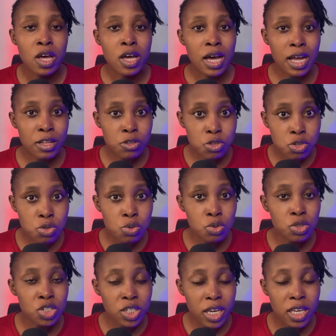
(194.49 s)
And two,
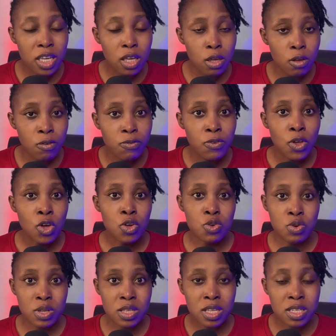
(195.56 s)
check if
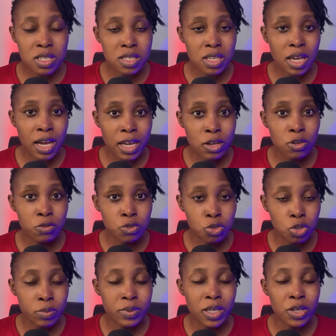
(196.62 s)
this is a kind of
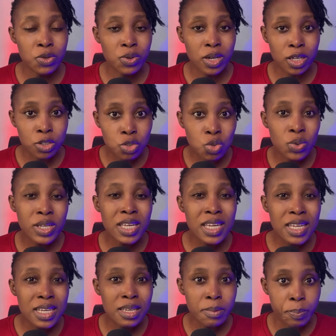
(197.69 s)
job that you can do
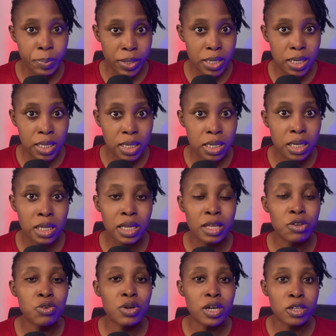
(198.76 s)
independently, that
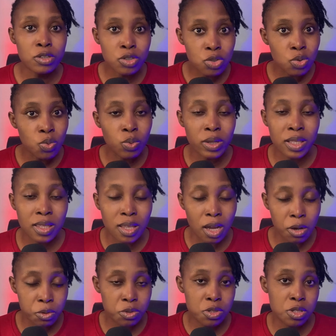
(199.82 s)
you can do
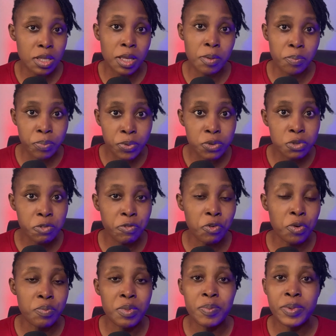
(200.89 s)
without input
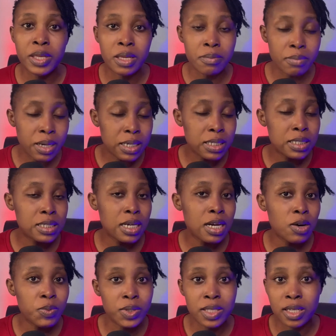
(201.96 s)
from maybe a manager,
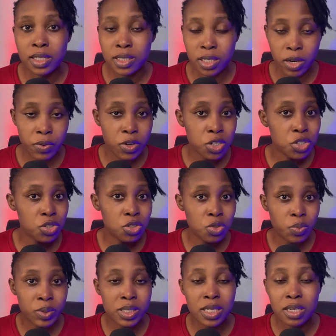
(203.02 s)
without direction,
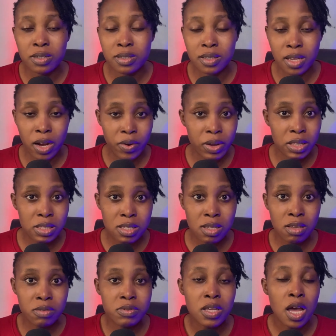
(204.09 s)
without
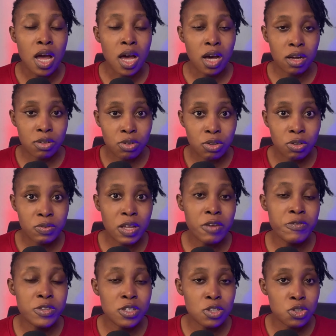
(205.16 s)
directives, and all of that. If
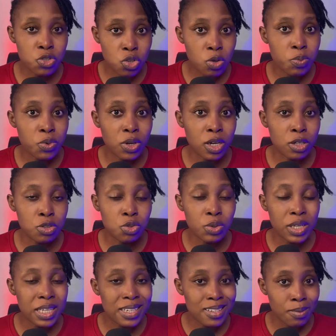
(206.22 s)
it's a job you can do
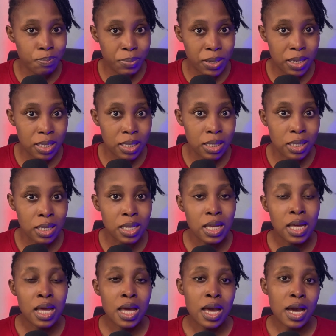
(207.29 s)
independently,
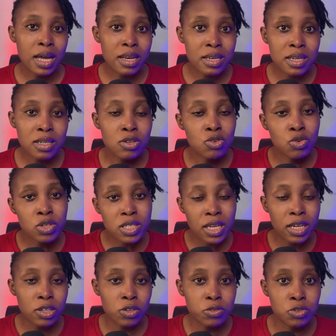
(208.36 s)
and those
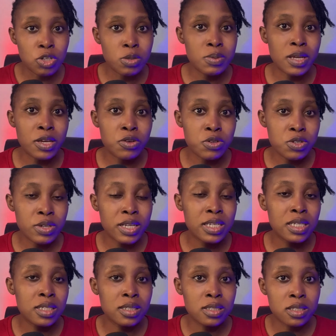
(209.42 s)
kind of jobs are
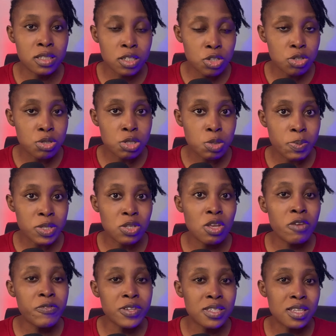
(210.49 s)
usually in the digital space.
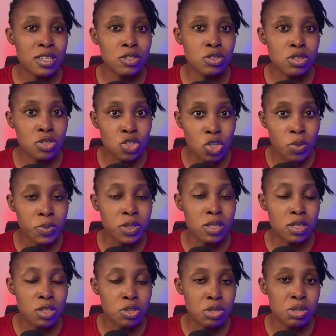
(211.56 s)
If it's a job in
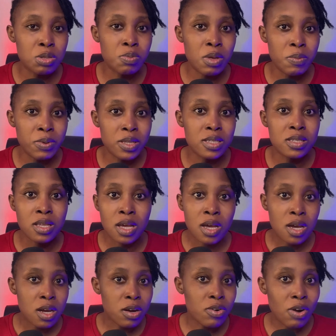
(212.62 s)
digital, maybe it's
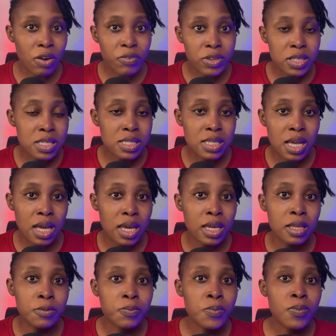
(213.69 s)
graphic
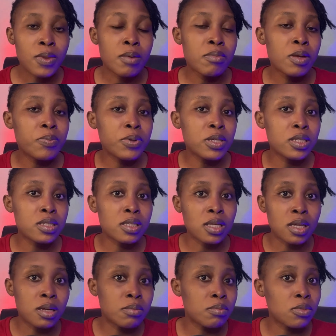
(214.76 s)
design, maybe
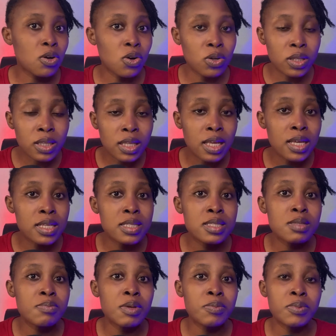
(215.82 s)
it's content,
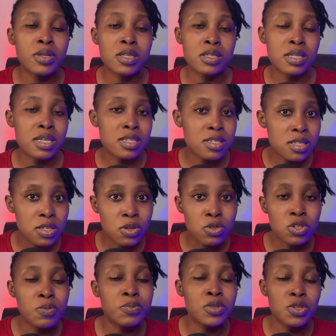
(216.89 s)
maybe it's SEO,
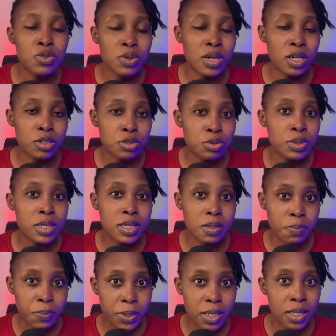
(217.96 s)
something you can do
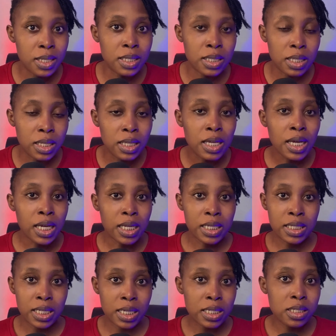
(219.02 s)
independently,
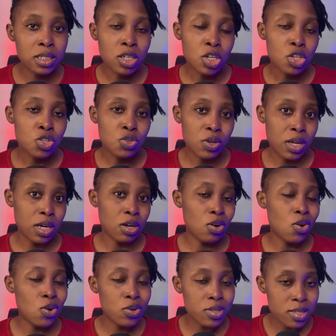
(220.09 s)
then you can
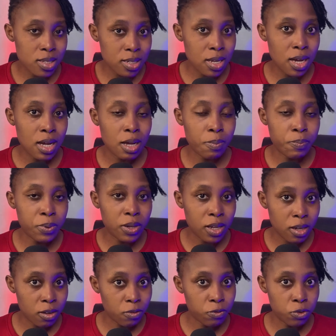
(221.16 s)
consider
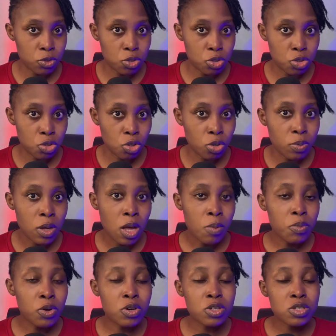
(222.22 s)
applying for the job.
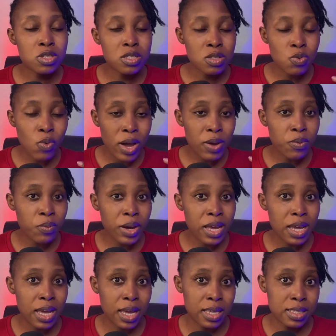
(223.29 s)
Because why
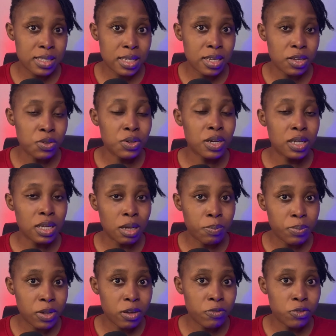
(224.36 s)
I said that you can
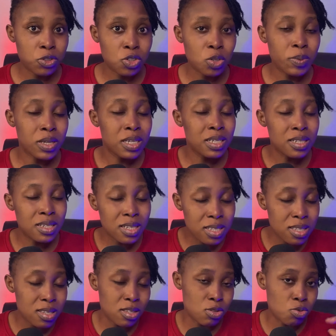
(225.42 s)
apply for job in these
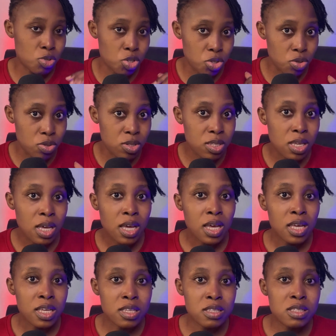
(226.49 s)
situations
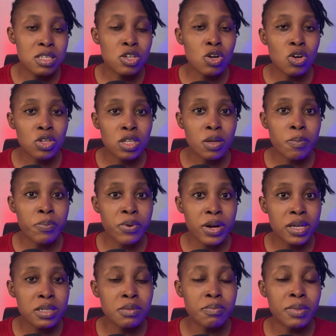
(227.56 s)
is the
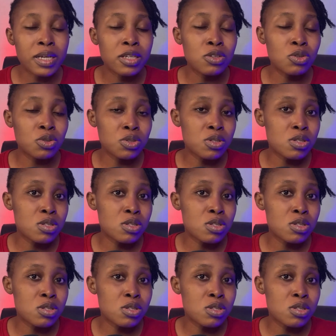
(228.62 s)
brand might not